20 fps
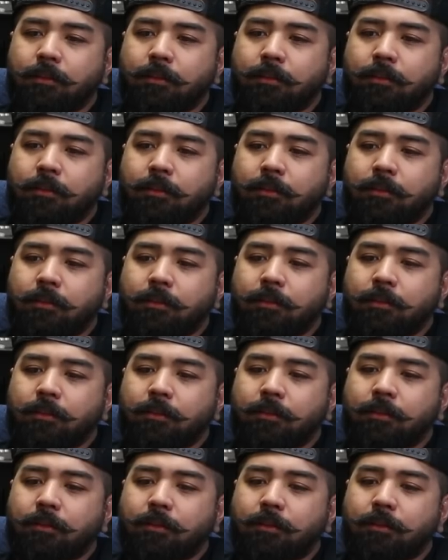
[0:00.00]

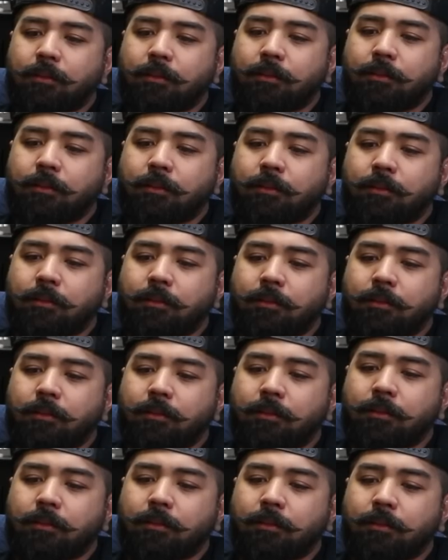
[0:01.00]

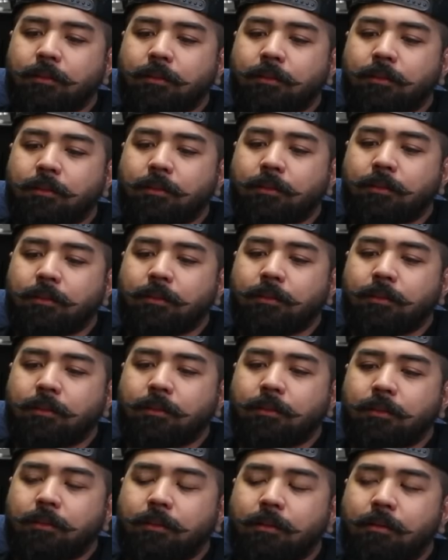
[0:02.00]

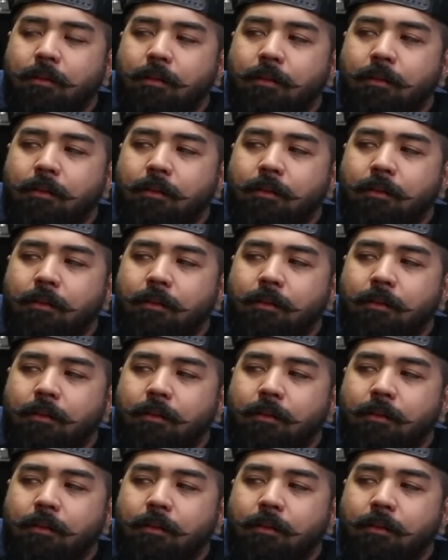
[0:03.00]
No words are spoken by the person on screen.